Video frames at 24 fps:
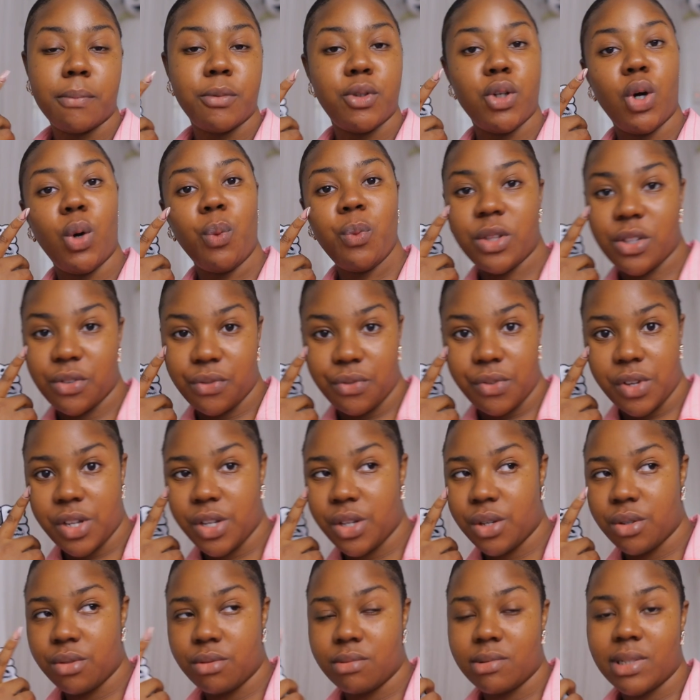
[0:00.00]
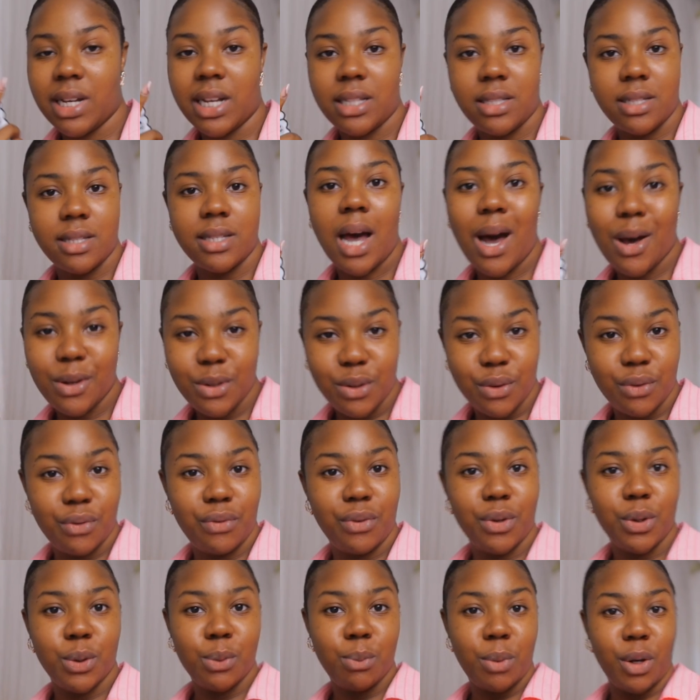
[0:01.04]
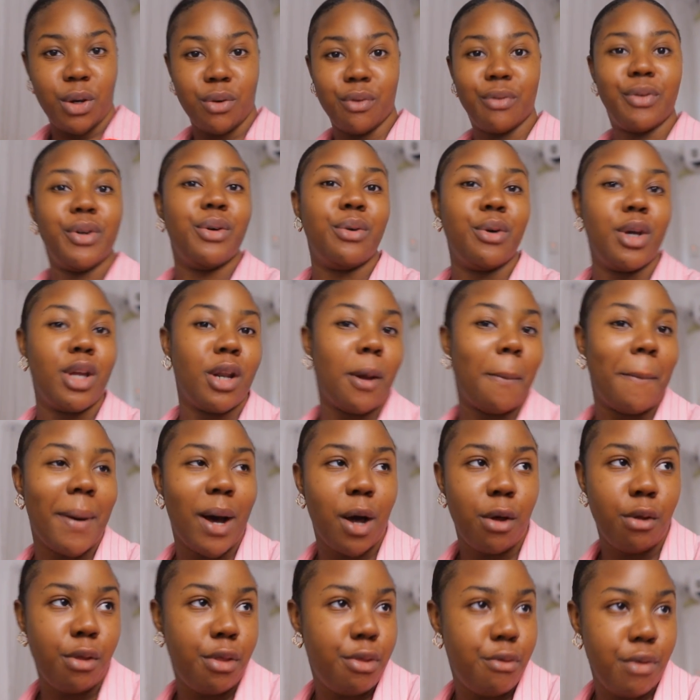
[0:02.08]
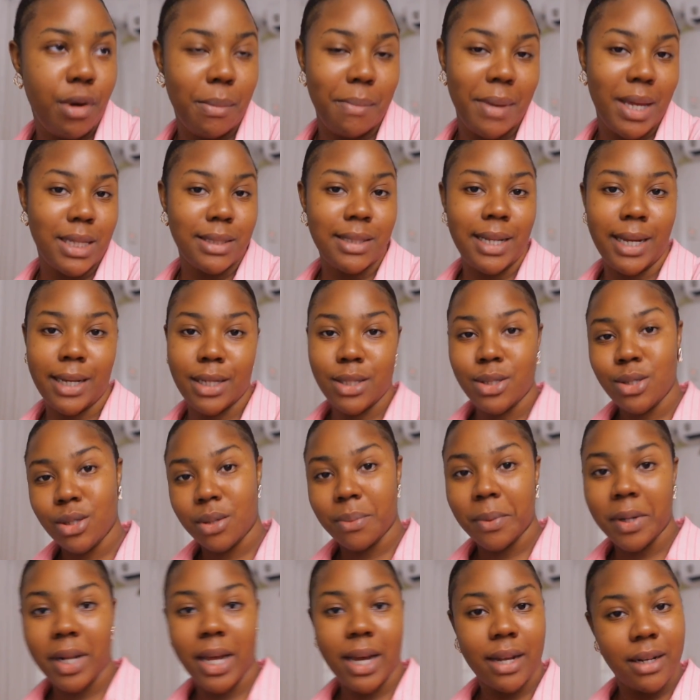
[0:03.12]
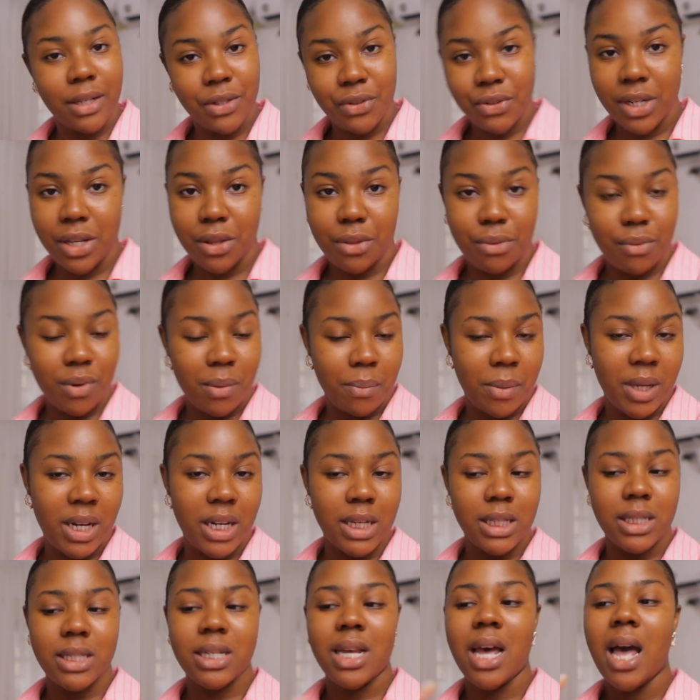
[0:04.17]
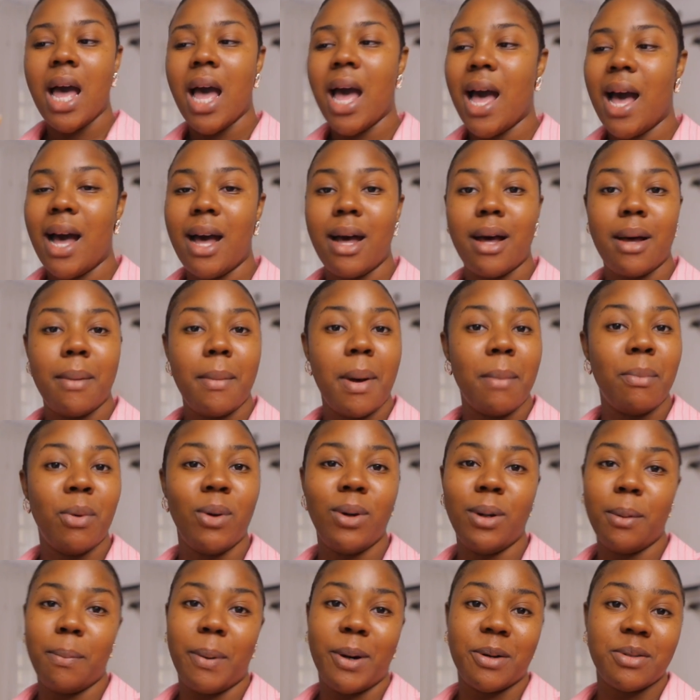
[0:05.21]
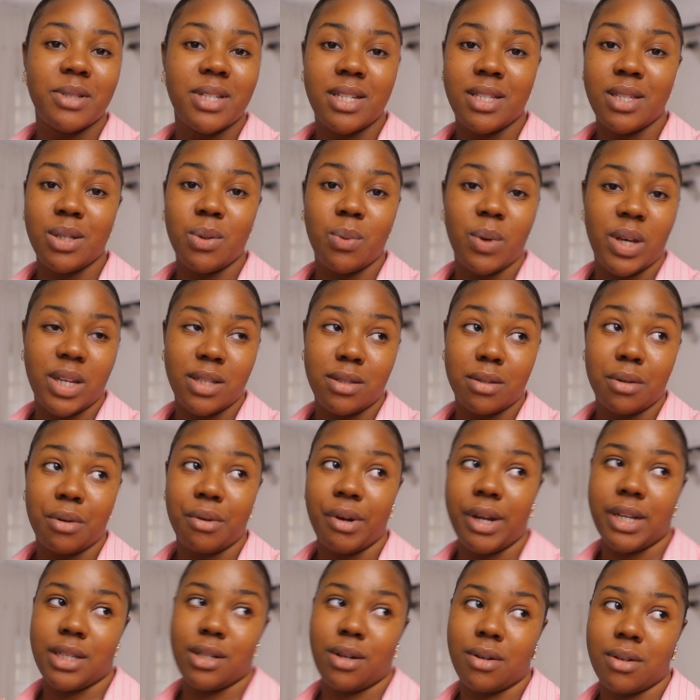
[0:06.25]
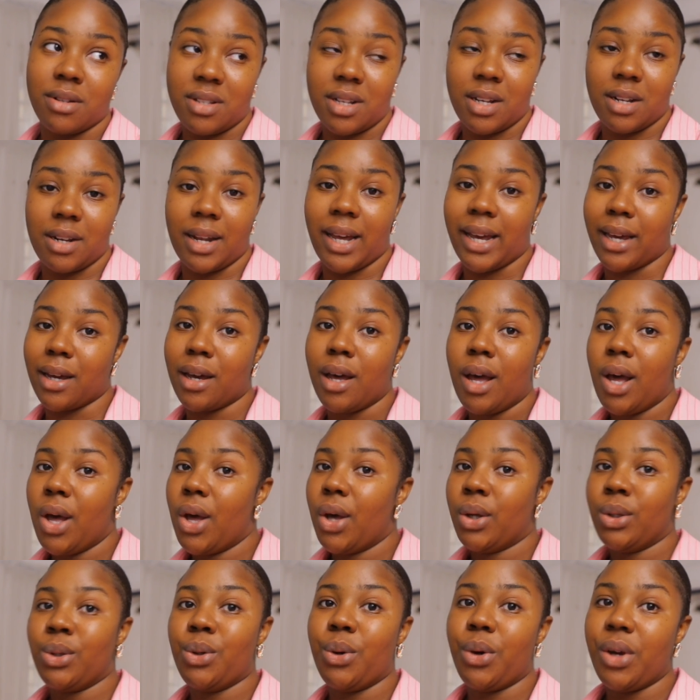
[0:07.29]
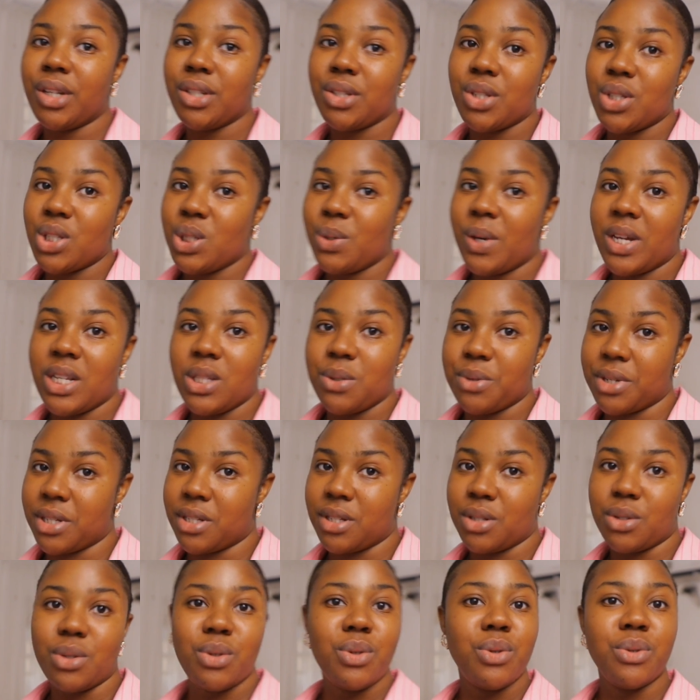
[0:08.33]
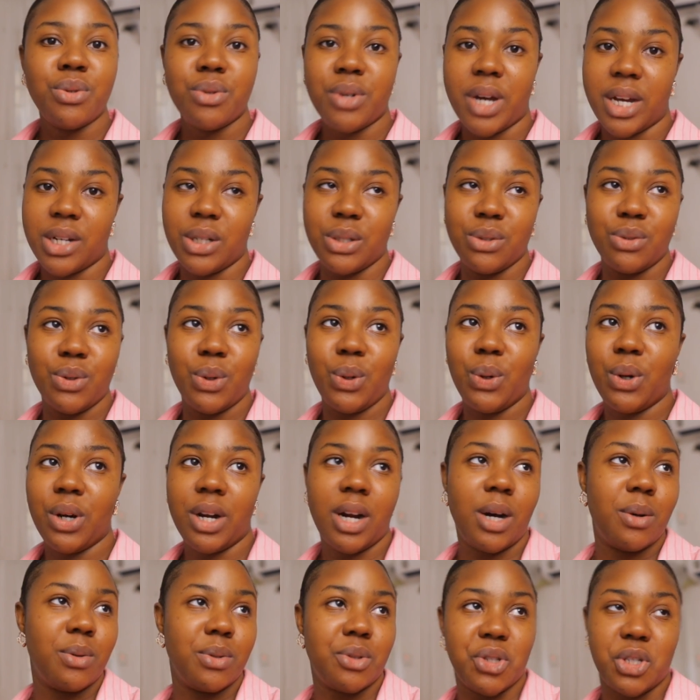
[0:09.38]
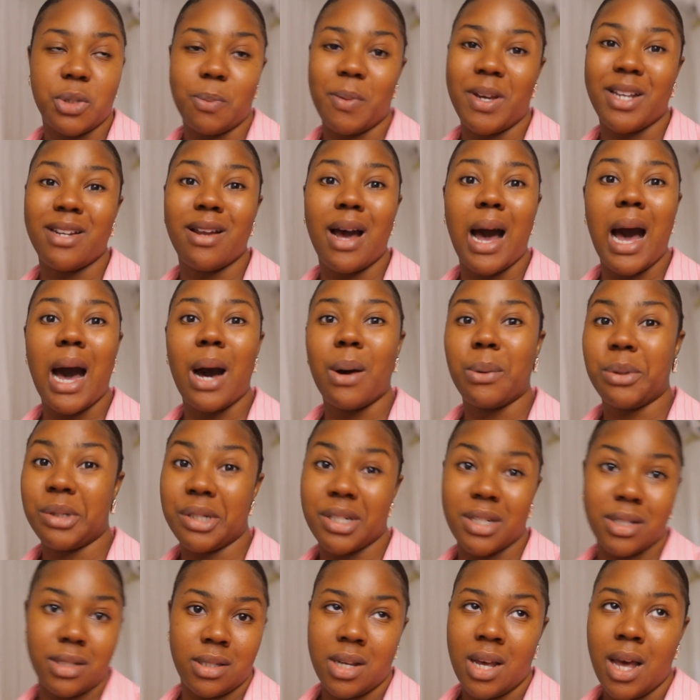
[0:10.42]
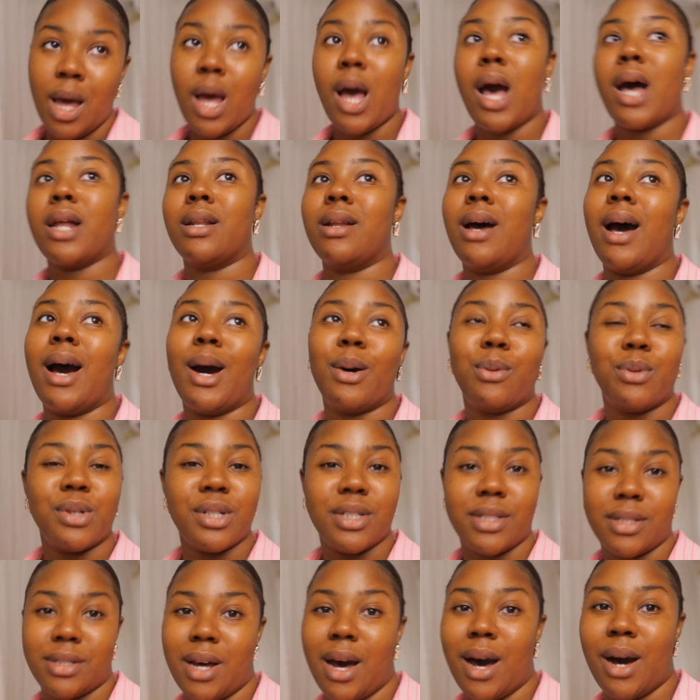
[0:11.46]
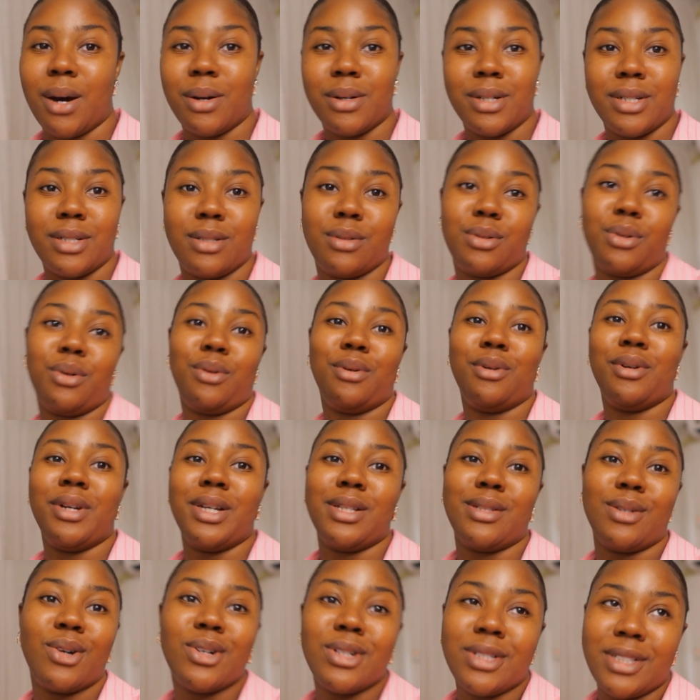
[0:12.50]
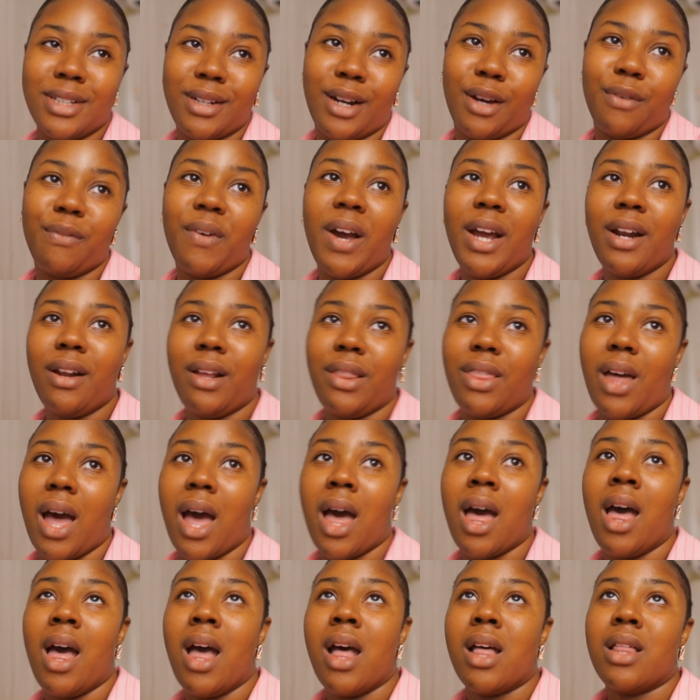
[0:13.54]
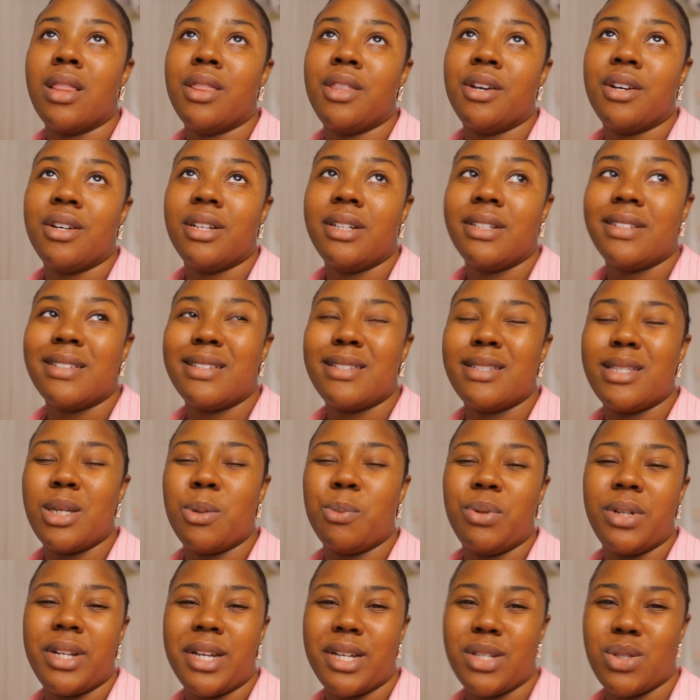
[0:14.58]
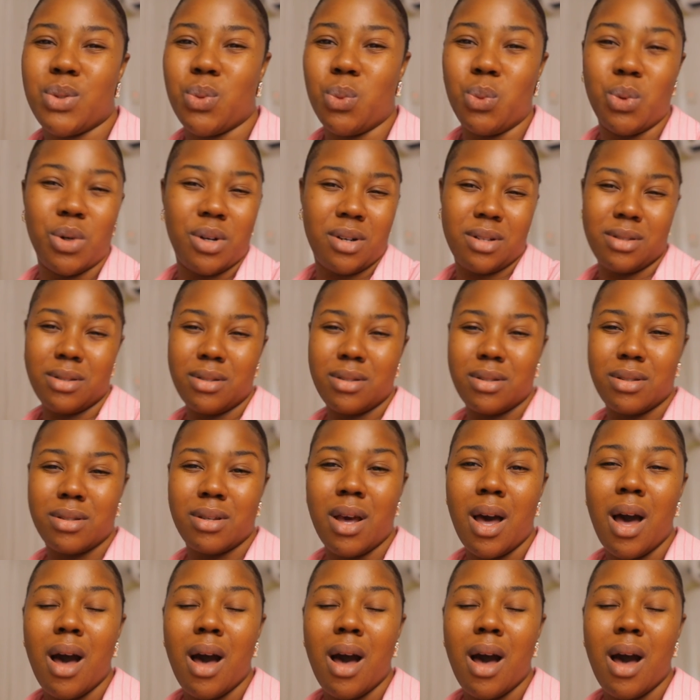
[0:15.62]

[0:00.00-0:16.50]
done with the video that is how you film a reel in about three minutes like it took me like literally three minutes um, i'm all about easy ways to create content like going into 2022 i do no longer want to spend hours and hours and hours to create content i find out that the simplest ones